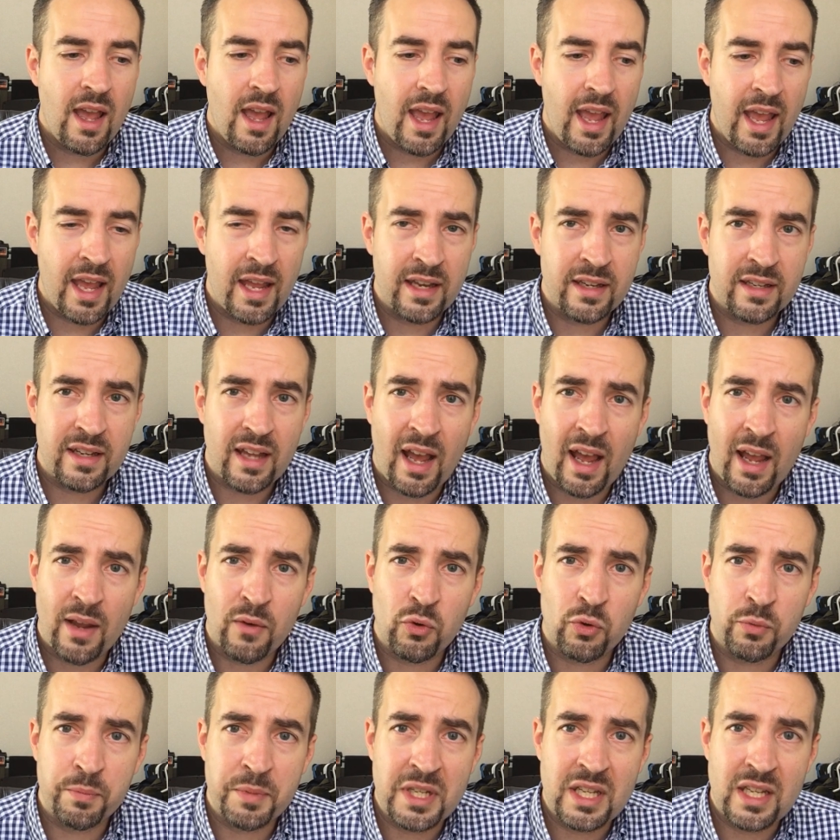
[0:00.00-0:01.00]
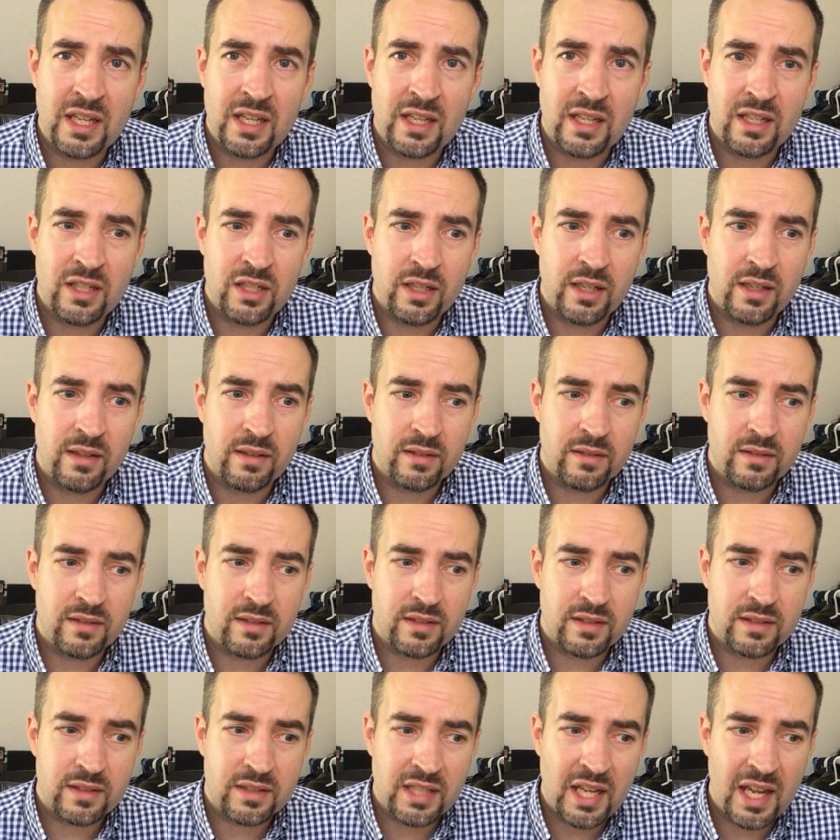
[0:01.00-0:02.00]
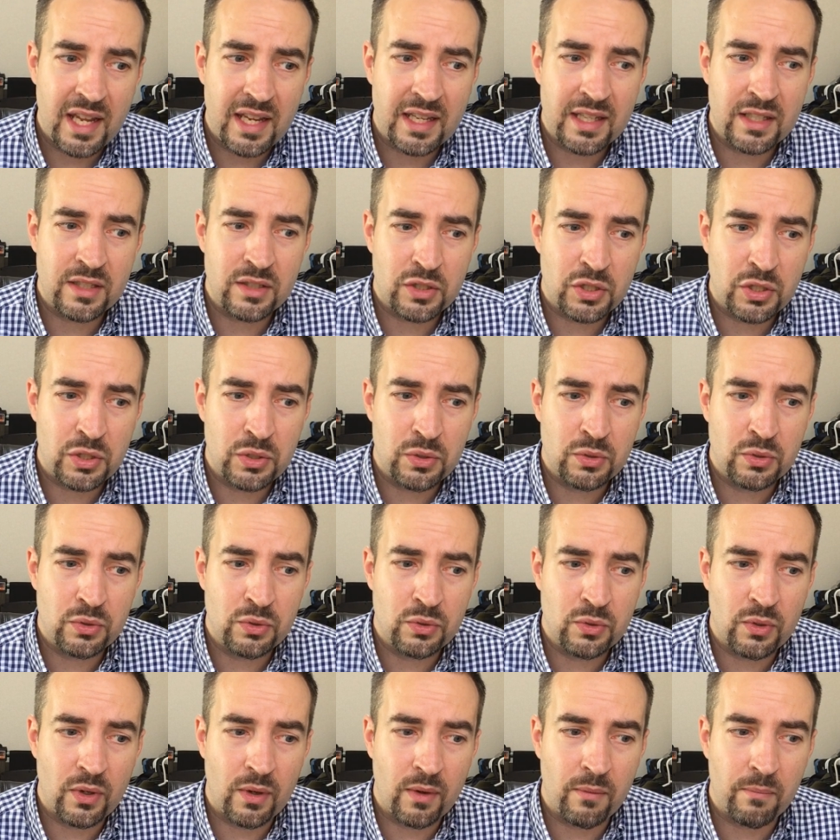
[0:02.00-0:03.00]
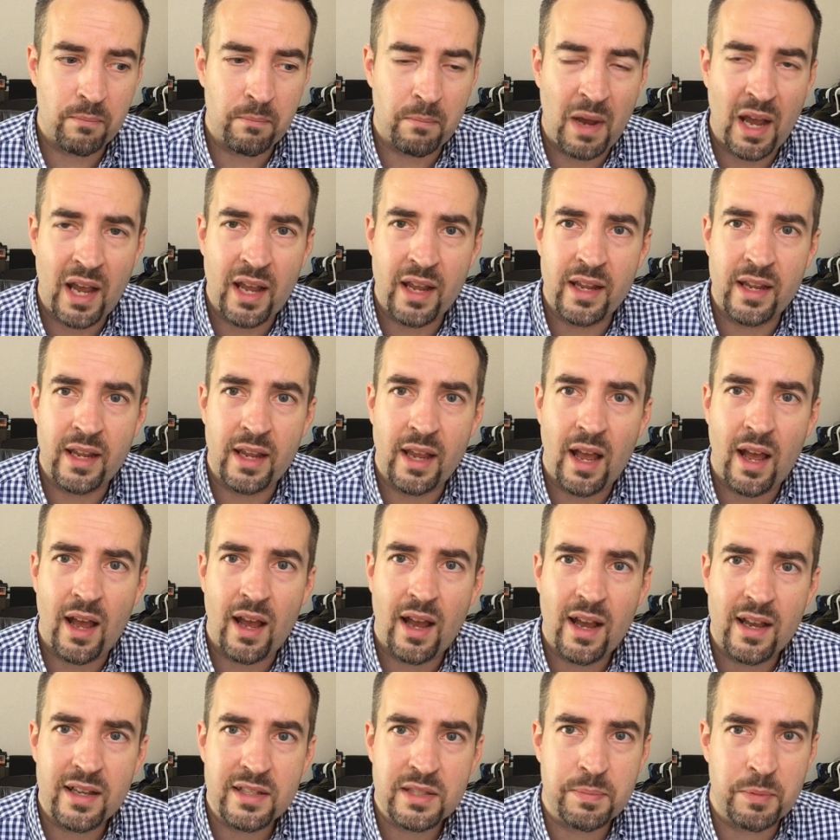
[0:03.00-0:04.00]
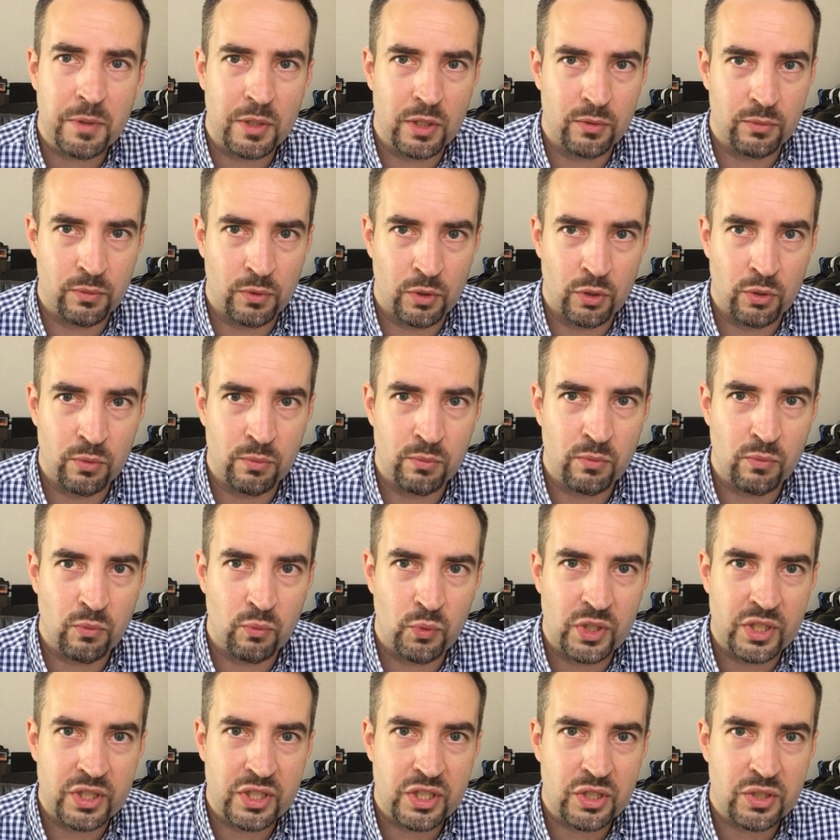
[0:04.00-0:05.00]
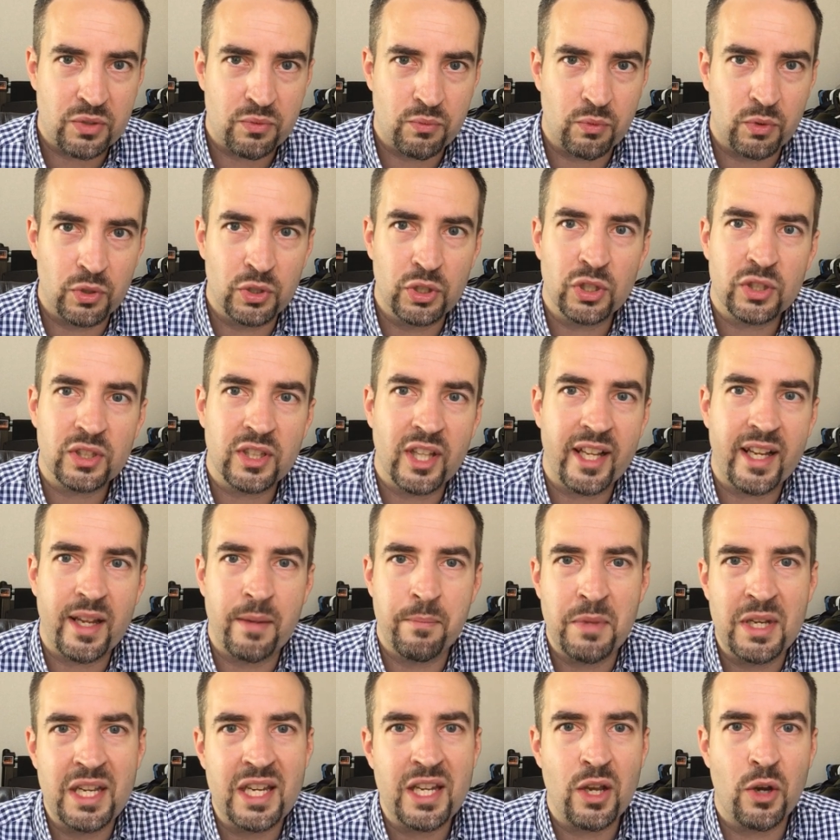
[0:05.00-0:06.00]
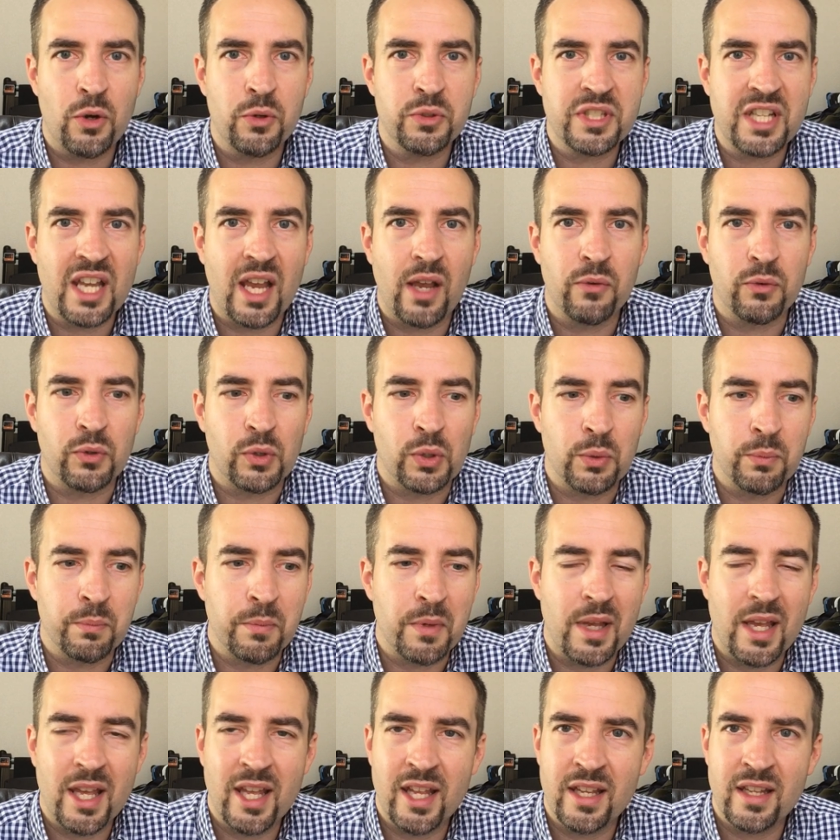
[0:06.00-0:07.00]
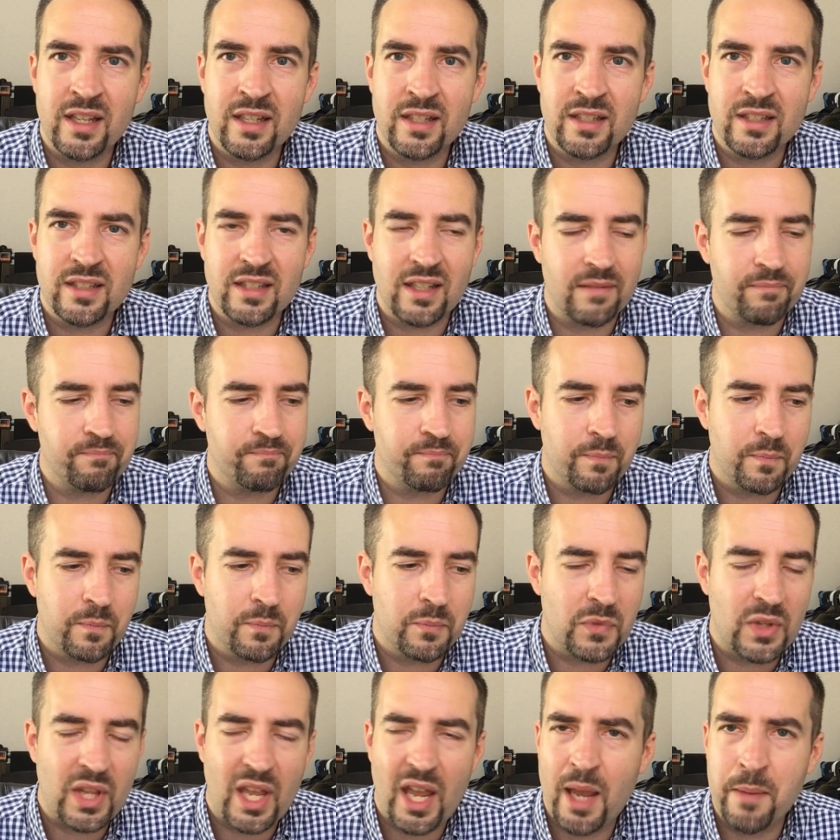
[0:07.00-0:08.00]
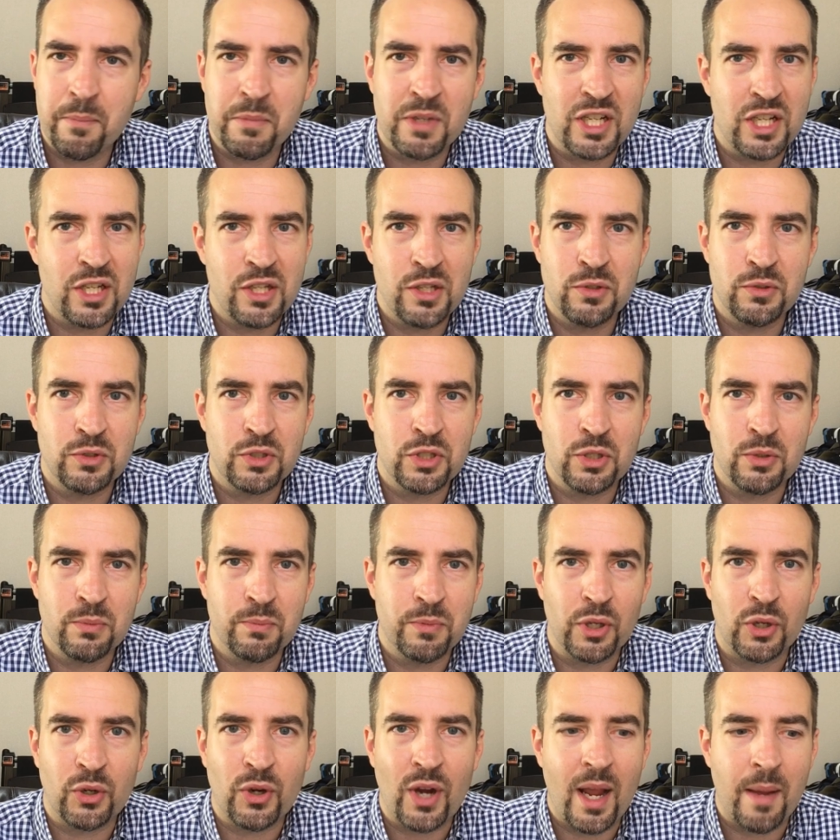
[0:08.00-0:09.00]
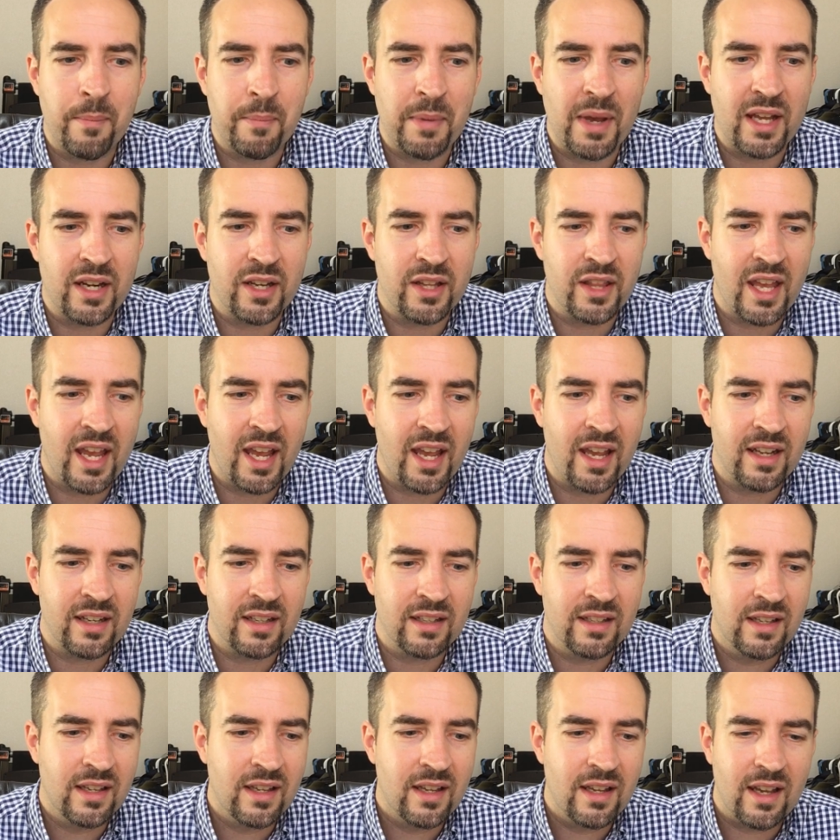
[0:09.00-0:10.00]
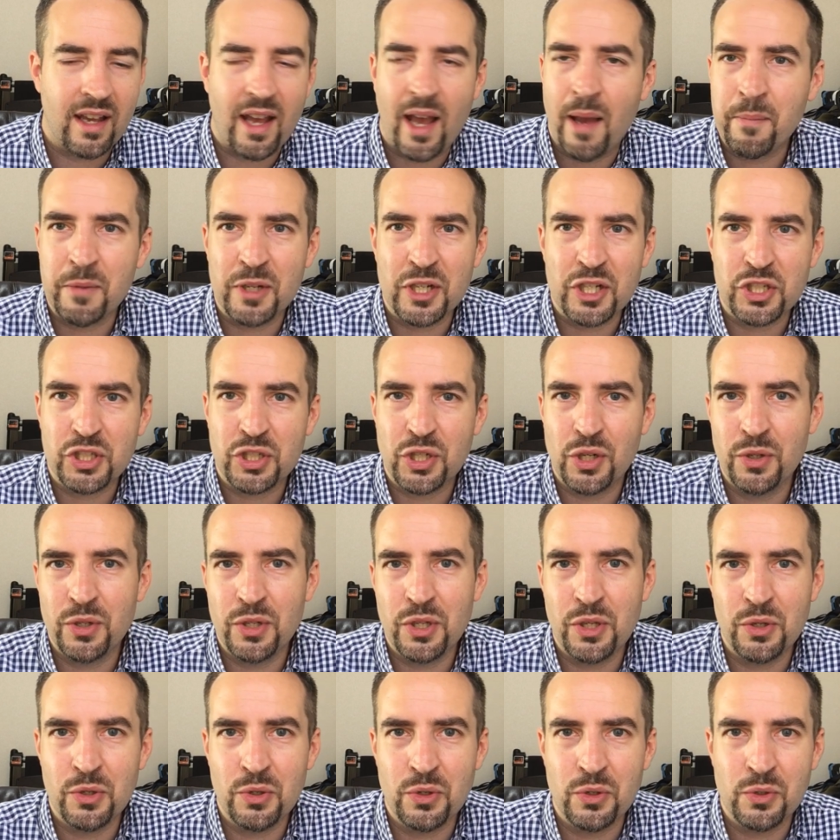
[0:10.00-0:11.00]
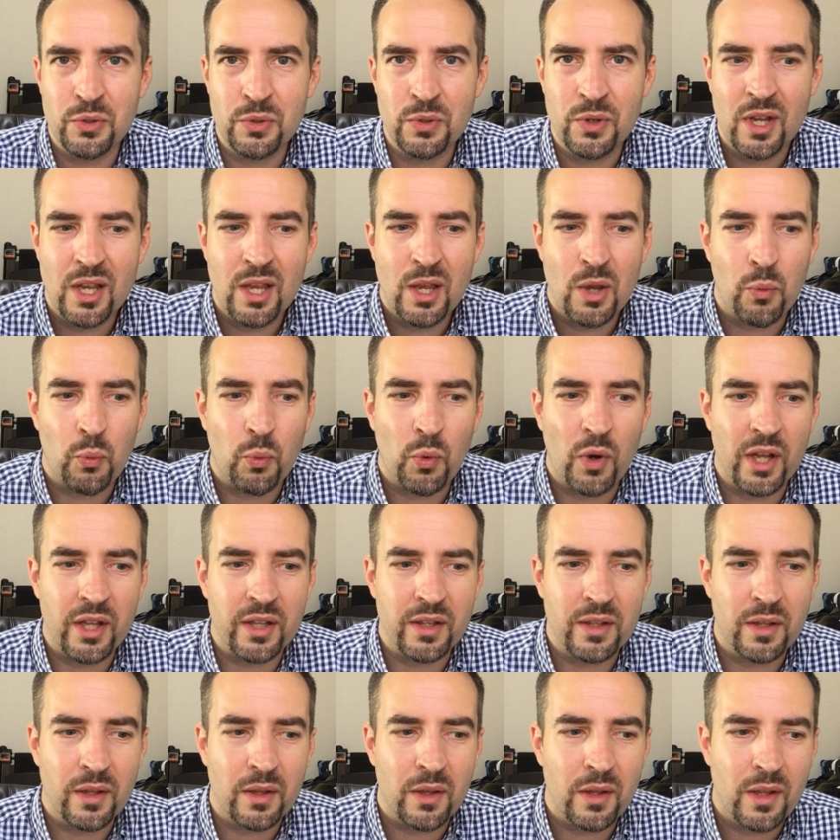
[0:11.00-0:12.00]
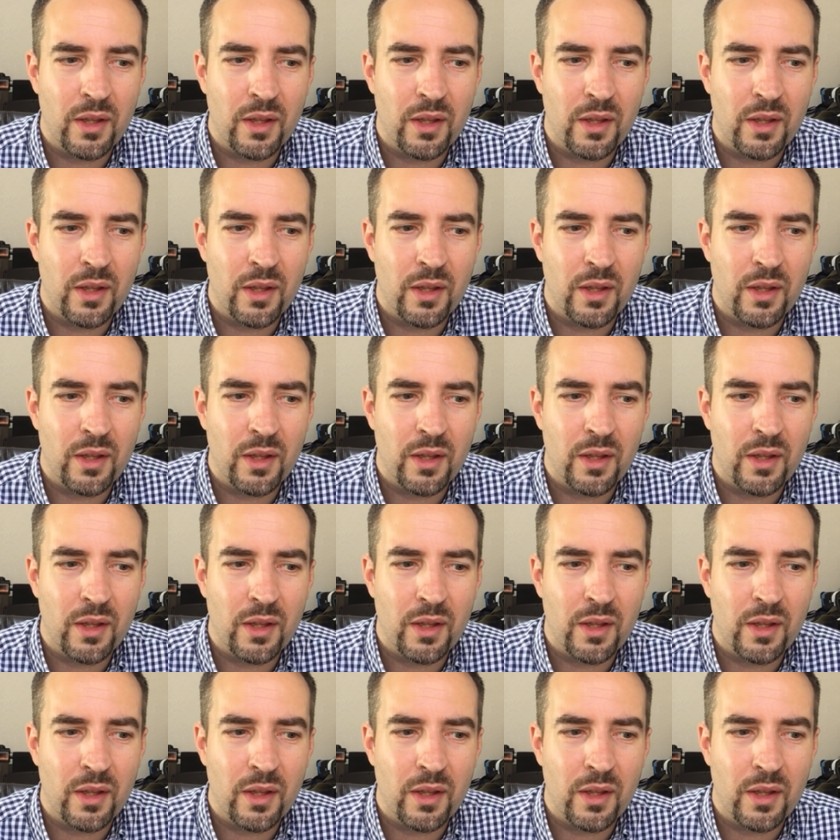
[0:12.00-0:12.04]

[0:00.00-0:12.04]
And I will be taken to my hospital room, which will look like a mini hotel room. And I'm going to YouTube the crap out of that. I'm going to show you what